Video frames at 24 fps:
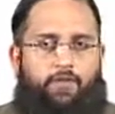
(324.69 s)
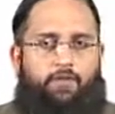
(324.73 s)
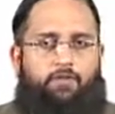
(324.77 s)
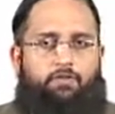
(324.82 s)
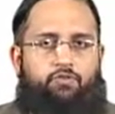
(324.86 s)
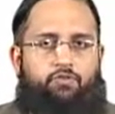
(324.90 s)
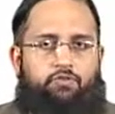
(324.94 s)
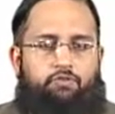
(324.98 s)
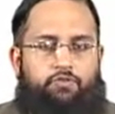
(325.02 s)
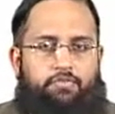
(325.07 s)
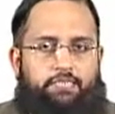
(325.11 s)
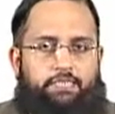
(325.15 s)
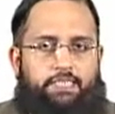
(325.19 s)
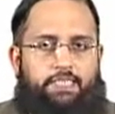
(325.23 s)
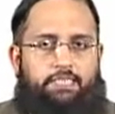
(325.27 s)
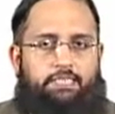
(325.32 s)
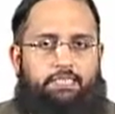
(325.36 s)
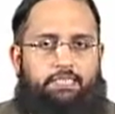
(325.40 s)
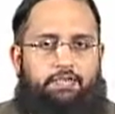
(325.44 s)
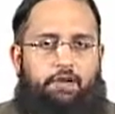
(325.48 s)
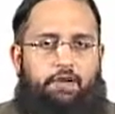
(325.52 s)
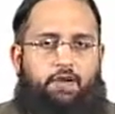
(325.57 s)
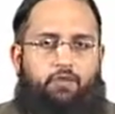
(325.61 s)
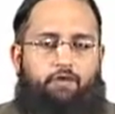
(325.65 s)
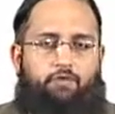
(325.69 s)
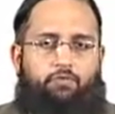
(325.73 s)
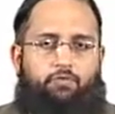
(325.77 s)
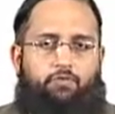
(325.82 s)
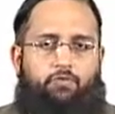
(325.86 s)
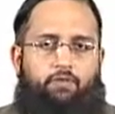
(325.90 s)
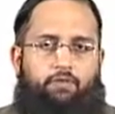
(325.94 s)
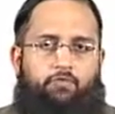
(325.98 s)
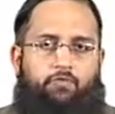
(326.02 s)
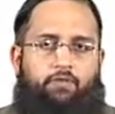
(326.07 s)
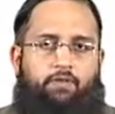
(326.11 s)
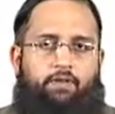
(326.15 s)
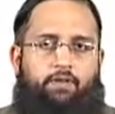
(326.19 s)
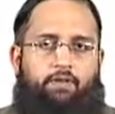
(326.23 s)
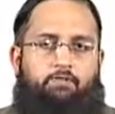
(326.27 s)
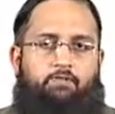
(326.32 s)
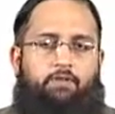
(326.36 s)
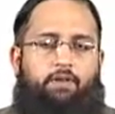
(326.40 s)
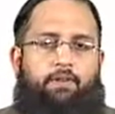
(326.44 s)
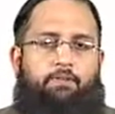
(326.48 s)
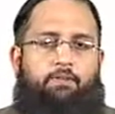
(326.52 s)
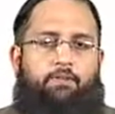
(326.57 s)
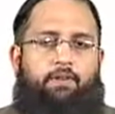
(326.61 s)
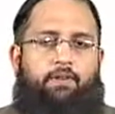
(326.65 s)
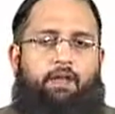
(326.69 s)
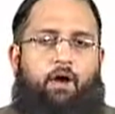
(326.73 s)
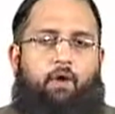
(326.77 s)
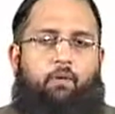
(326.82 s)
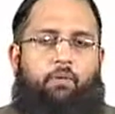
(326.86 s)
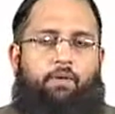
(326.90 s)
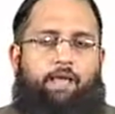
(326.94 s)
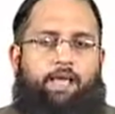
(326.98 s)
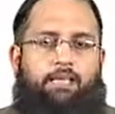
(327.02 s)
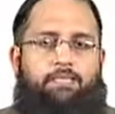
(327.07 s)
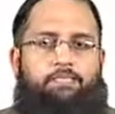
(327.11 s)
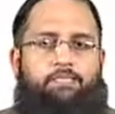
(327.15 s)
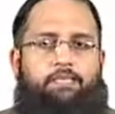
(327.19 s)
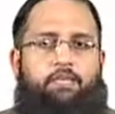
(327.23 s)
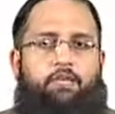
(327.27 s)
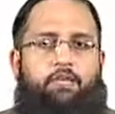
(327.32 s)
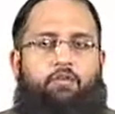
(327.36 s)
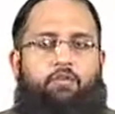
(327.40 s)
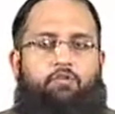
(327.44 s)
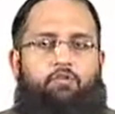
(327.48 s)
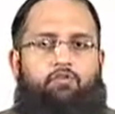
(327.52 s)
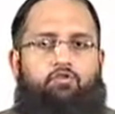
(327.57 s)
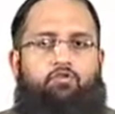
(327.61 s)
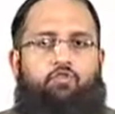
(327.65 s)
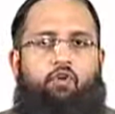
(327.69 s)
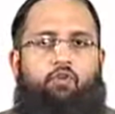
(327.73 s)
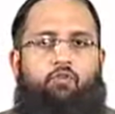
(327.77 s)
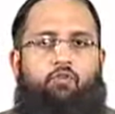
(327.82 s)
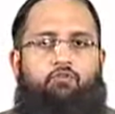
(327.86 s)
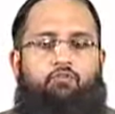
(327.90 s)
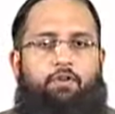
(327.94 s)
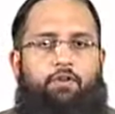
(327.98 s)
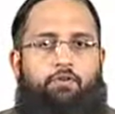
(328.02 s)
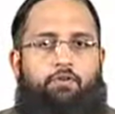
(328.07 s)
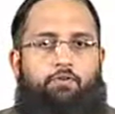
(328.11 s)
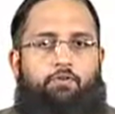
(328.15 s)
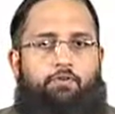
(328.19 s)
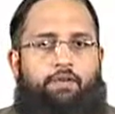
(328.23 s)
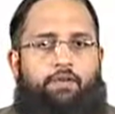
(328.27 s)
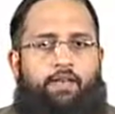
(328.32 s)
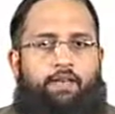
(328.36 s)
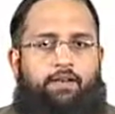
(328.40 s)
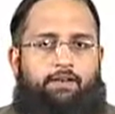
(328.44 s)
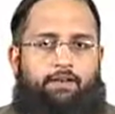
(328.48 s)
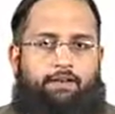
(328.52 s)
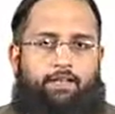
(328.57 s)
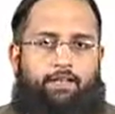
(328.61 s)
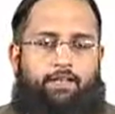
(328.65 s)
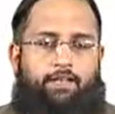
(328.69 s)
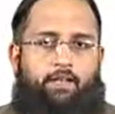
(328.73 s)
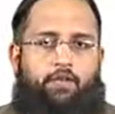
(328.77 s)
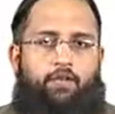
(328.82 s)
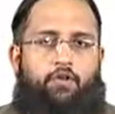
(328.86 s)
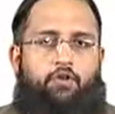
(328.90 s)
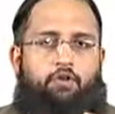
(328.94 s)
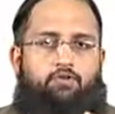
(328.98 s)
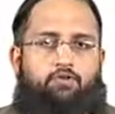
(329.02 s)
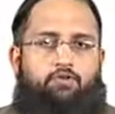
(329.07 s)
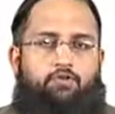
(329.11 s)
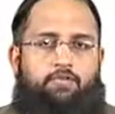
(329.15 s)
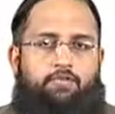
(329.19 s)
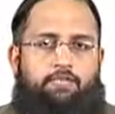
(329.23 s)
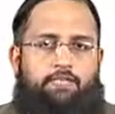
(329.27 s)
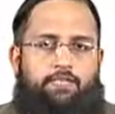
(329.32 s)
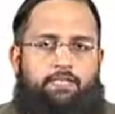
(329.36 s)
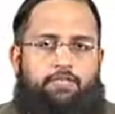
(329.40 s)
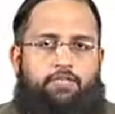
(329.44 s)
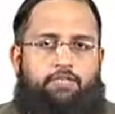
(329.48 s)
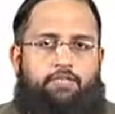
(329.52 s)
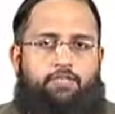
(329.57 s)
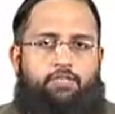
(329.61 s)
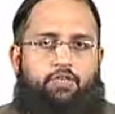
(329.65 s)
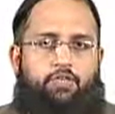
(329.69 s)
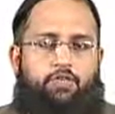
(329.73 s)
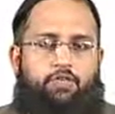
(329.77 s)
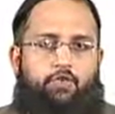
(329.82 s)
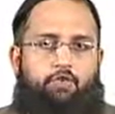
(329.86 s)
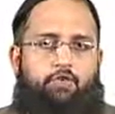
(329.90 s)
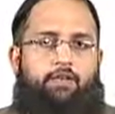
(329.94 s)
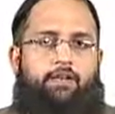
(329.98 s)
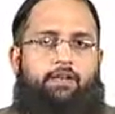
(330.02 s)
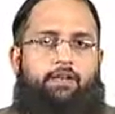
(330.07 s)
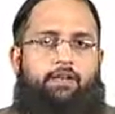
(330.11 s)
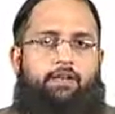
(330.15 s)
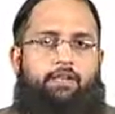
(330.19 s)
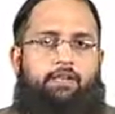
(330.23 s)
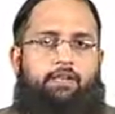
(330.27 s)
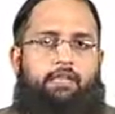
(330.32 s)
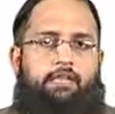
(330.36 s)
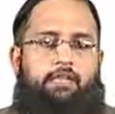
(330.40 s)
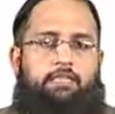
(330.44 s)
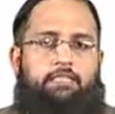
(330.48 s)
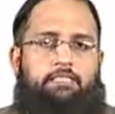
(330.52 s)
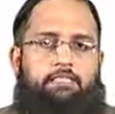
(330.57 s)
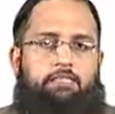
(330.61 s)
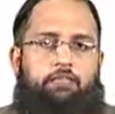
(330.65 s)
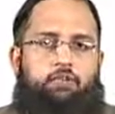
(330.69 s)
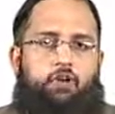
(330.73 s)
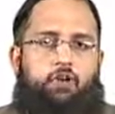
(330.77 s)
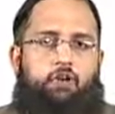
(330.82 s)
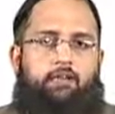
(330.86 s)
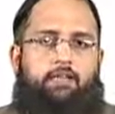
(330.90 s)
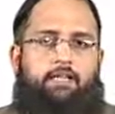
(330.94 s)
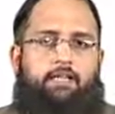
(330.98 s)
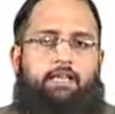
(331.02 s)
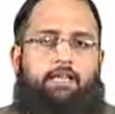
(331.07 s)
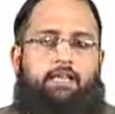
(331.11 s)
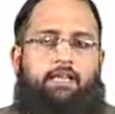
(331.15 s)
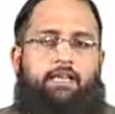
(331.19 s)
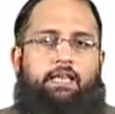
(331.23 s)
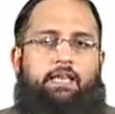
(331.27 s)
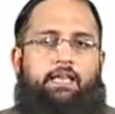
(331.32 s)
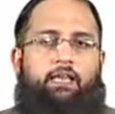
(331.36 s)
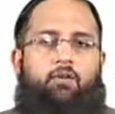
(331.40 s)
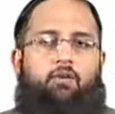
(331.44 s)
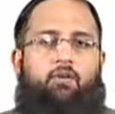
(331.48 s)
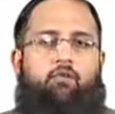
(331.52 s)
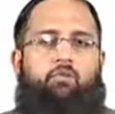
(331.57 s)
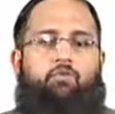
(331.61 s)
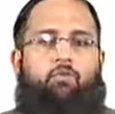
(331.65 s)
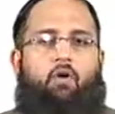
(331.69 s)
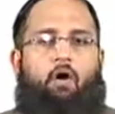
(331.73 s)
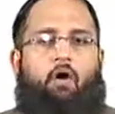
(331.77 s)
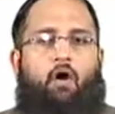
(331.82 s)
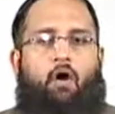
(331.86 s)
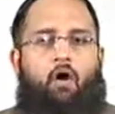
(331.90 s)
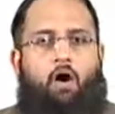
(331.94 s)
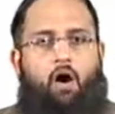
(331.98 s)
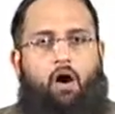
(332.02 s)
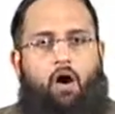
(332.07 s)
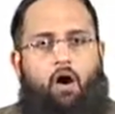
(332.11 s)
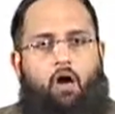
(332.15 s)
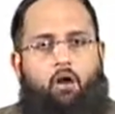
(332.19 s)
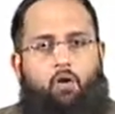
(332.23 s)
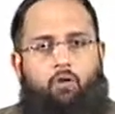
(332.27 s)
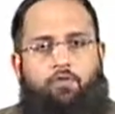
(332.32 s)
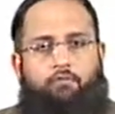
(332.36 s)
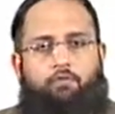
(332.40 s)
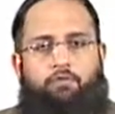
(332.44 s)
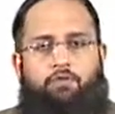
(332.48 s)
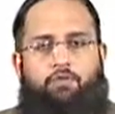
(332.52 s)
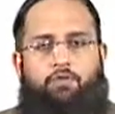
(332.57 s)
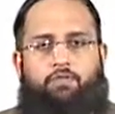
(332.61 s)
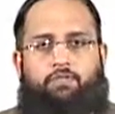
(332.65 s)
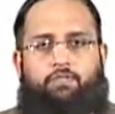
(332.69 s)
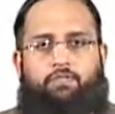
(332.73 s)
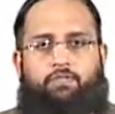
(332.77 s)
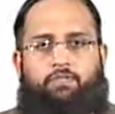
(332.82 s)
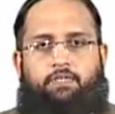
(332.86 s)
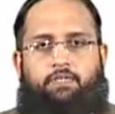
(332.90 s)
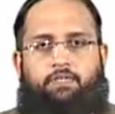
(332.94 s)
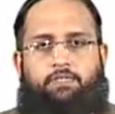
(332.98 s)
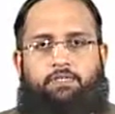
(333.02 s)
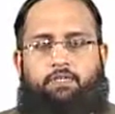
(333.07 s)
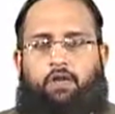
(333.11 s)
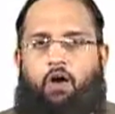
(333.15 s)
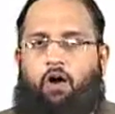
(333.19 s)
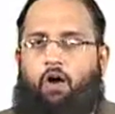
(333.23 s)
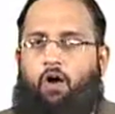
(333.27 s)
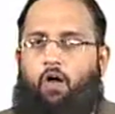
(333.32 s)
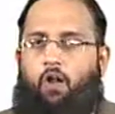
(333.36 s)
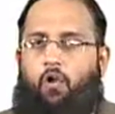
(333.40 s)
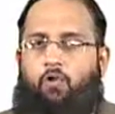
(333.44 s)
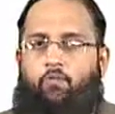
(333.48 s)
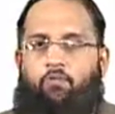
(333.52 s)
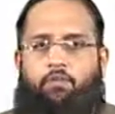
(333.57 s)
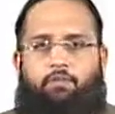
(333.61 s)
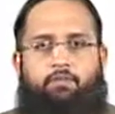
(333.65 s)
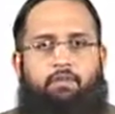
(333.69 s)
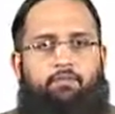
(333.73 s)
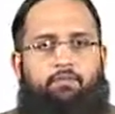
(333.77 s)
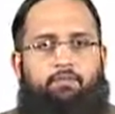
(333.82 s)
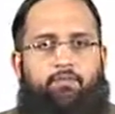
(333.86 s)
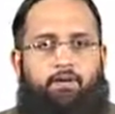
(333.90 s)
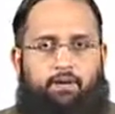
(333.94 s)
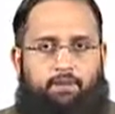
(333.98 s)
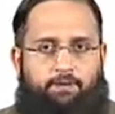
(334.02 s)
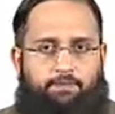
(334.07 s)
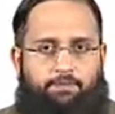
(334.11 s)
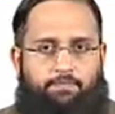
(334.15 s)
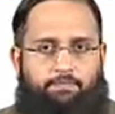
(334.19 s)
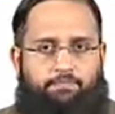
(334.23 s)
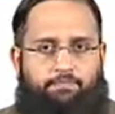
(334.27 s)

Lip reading: So such kind of software will be known as software utility. So this utility is not the need of all of the users all over the world.